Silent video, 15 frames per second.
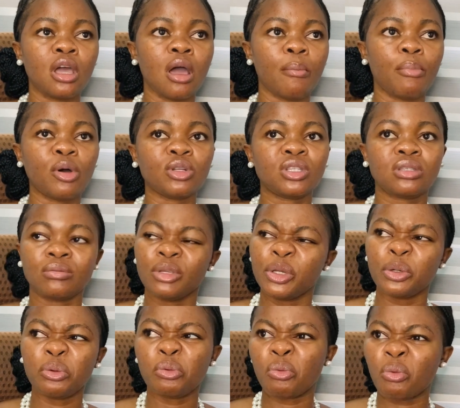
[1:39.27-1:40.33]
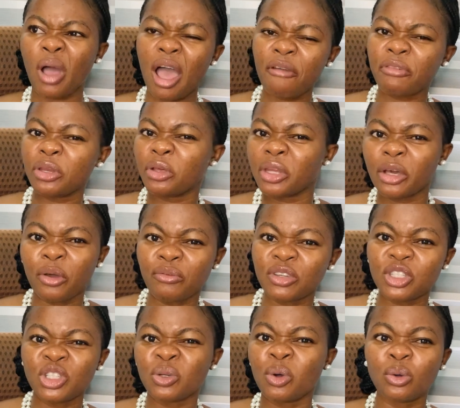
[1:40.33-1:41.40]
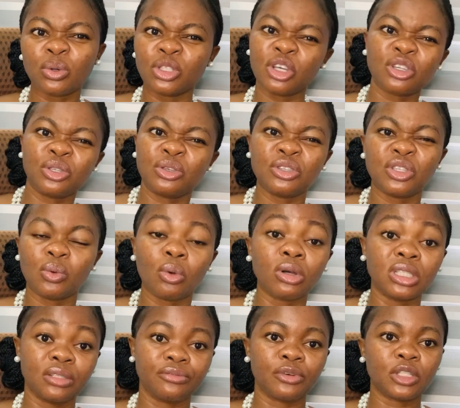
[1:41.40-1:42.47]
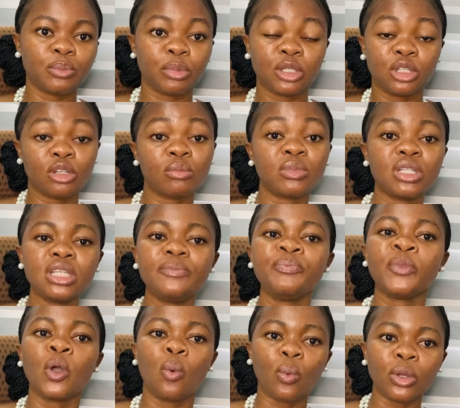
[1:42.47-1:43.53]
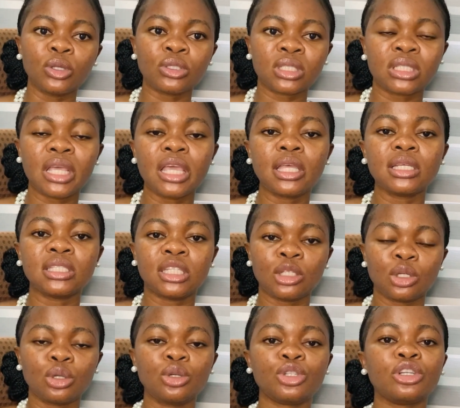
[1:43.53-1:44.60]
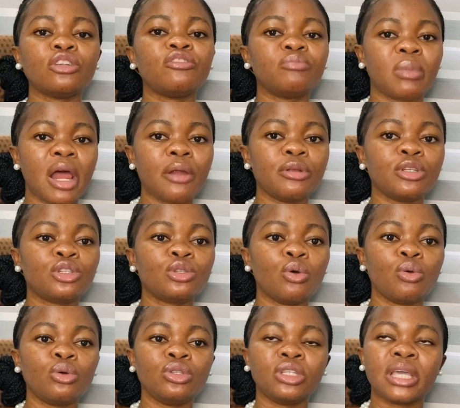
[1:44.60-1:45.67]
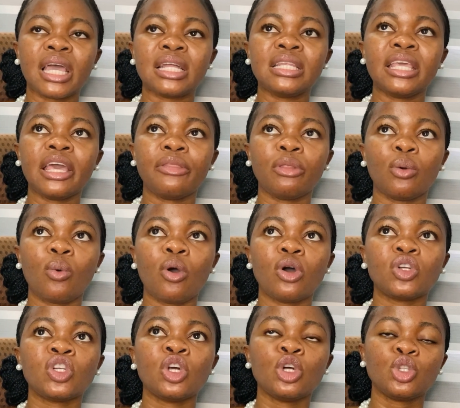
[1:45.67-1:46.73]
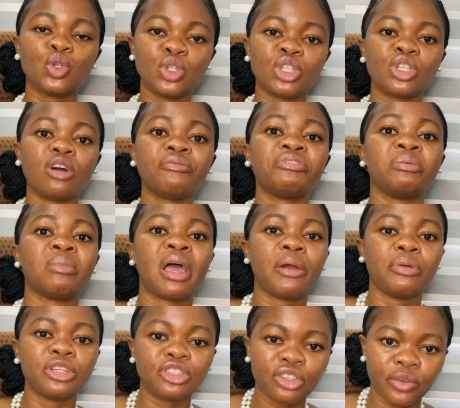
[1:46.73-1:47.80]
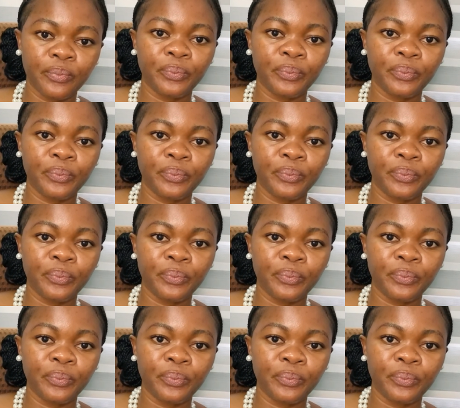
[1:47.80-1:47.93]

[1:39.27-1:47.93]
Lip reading: But you know, having other conversation, one could just use the word divorce, but normally we say dissolution of marriage. So you can hear the word to dissolve the marriage.